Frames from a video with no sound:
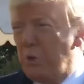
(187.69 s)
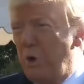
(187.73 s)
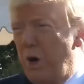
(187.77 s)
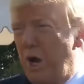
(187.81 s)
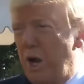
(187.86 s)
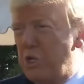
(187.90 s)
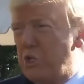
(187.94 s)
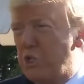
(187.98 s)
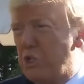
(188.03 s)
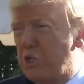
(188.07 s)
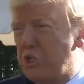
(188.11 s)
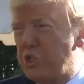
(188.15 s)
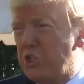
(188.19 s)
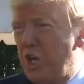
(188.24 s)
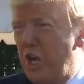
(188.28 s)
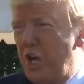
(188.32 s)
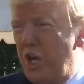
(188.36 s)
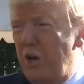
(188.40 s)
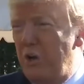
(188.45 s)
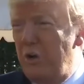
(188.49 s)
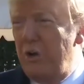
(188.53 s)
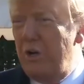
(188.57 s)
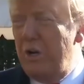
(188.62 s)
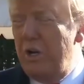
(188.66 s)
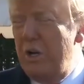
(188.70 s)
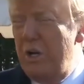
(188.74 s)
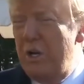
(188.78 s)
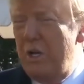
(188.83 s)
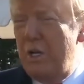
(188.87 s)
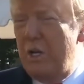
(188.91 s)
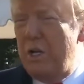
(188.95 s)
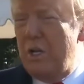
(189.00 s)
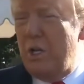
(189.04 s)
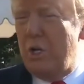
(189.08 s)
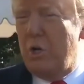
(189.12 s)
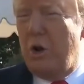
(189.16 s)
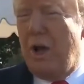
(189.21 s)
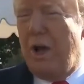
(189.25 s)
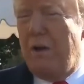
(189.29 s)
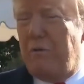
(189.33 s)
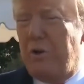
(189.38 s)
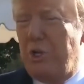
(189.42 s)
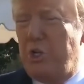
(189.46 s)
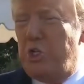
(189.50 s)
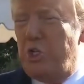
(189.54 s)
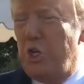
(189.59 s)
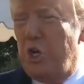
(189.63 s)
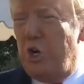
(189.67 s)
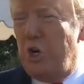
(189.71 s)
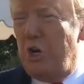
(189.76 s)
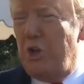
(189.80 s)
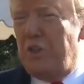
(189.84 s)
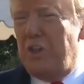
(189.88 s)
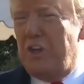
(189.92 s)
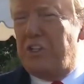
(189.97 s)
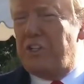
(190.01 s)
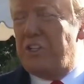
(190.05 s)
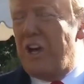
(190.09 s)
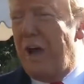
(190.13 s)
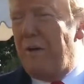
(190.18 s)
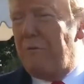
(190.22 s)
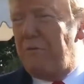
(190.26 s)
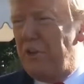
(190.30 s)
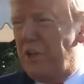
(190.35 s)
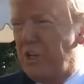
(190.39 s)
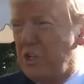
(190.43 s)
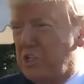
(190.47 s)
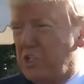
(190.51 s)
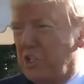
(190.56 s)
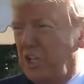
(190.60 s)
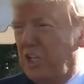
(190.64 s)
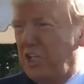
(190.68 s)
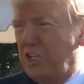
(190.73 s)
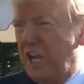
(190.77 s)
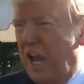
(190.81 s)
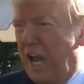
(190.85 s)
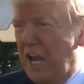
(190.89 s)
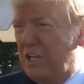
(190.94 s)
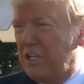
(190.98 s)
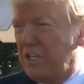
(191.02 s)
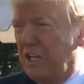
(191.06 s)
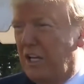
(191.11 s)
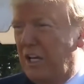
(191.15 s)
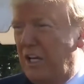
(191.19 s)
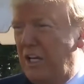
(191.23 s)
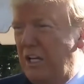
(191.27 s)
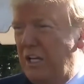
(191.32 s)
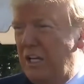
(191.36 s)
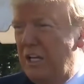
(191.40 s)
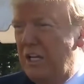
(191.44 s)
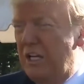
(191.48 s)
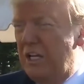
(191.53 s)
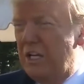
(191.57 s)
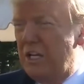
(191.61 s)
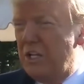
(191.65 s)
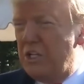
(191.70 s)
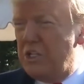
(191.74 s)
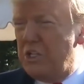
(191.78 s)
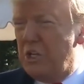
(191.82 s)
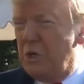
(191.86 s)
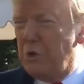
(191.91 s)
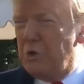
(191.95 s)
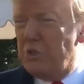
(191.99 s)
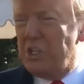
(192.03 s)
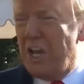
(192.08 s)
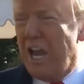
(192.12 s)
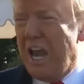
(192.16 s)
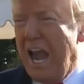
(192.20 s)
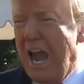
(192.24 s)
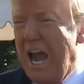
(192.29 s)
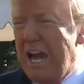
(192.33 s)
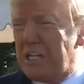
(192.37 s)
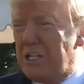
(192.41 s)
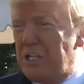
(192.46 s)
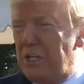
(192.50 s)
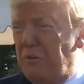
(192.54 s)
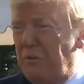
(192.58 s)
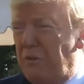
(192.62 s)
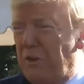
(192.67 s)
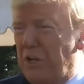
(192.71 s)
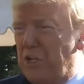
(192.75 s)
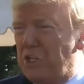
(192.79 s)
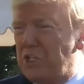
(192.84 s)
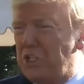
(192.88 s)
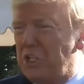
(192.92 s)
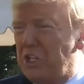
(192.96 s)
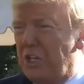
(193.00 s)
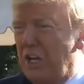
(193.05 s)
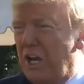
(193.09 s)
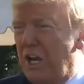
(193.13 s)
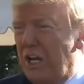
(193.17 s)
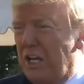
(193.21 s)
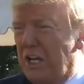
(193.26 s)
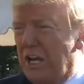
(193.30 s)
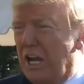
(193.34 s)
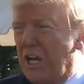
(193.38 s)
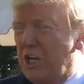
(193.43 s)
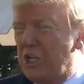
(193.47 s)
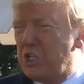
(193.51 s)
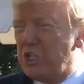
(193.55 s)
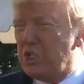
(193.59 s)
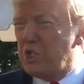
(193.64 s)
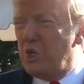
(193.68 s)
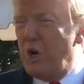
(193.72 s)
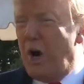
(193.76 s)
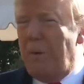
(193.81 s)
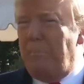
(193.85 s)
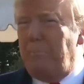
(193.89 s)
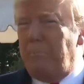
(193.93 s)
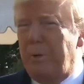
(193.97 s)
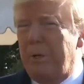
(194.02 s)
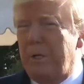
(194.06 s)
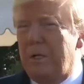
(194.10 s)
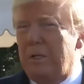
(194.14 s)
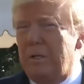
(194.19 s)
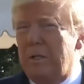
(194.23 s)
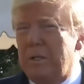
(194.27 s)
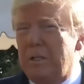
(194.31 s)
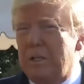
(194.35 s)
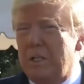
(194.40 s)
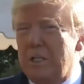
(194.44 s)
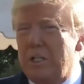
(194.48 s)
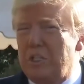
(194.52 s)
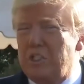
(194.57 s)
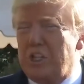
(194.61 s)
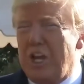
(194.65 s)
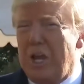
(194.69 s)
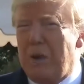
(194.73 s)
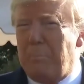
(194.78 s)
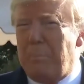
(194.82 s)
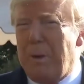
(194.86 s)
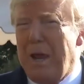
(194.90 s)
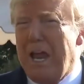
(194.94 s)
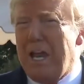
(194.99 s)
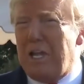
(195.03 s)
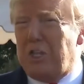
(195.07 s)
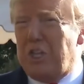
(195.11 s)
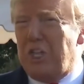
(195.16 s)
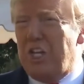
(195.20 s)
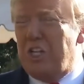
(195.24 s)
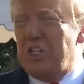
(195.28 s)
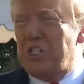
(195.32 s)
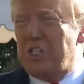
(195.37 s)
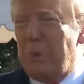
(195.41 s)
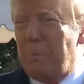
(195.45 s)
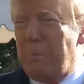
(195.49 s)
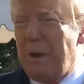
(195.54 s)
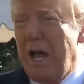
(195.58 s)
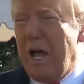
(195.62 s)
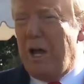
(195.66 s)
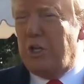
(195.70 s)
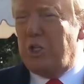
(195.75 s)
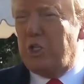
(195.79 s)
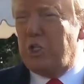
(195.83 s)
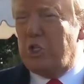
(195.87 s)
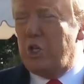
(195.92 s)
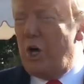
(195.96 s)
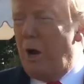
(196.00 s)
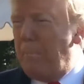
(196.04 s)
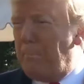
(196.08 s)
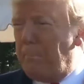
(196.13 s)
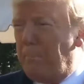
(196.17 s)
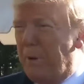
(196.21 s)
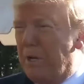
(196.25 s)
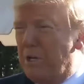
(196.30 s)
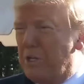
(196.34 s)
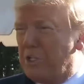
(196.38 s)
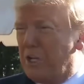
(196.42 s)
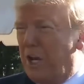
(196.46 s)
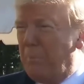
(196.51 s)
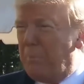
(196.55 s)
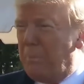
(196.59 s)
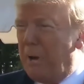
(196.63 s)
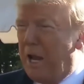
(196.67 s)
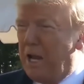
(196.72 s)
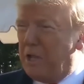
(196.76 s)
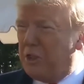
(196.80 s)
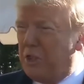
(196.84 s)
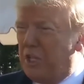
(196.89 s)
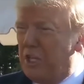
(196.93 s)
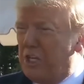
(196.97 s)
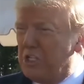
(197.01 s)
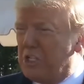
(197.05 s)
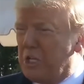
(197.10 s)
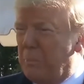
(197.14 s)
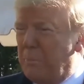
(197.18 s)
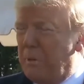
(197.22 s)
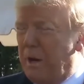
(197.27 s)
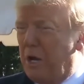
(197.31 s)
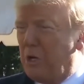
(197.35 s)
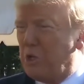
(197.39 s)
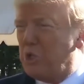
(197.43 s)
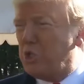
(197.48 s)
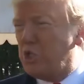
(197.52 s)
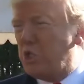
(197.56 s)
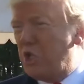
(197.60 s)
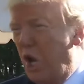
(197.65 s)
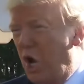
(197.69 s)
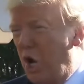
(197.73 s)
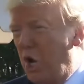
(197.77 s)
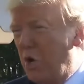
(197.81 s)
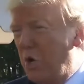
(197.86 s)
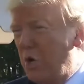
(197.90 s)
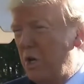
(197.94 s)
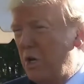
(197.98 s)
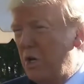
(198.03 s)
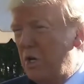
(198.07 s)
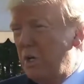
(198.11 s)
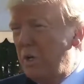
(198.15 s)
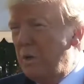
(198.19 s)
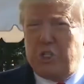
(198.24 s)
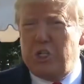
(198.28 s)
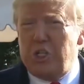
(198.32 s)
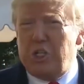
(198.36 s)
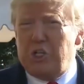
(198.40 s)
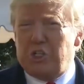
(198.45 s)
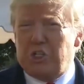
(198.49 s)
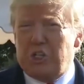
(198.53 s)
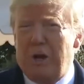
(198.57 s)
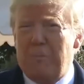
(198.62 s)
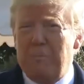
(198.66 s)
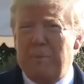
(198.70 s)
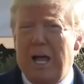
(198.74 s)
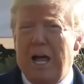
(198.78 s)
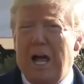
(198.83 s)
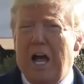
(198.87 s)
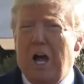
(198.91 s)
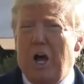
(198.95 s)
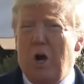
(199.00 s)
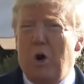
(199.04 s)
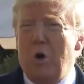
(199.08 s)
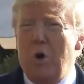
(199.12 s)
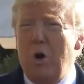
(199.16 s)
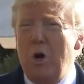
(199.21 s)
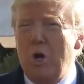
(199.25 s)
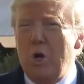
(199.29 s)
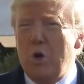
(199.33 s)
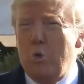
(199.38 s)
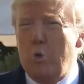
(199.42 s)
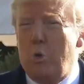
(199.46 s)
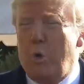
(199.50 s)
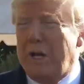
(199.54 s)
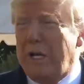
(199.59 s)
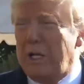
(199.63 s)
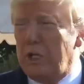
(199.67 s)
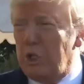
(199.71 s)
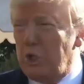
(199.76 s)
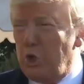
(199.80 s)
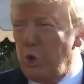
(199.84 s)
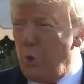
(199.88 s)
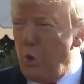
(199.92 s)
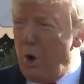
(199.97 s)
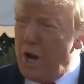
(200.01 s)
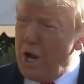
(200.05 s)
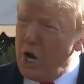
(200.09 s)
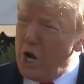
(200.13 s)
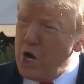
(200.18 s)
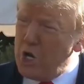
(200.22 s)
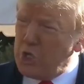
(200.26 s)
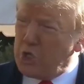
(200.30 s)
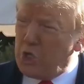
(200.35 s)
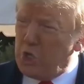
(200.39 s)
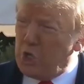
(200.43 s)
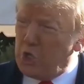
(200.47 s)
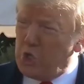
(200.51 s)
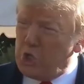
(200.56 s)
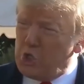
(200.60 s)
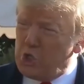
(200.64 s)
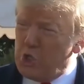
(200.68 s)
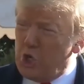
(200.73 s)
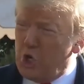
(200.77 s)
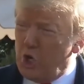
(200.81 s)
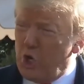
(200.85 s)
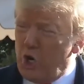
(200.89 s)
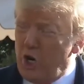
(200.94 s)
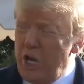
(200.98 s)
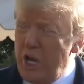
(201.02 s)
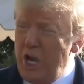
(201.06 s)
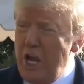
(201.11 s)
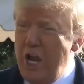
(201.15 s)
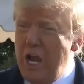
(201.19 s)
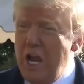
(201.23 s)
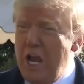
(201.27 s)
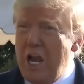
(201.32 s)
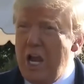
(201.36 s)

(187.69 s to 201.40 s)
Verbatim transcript: to Roger Stone. You have a juror that's obviously tainted. She was an activist against Trump, said bad things about Trump and said bad things about Stone. She somehow wheedled her way onto the jury,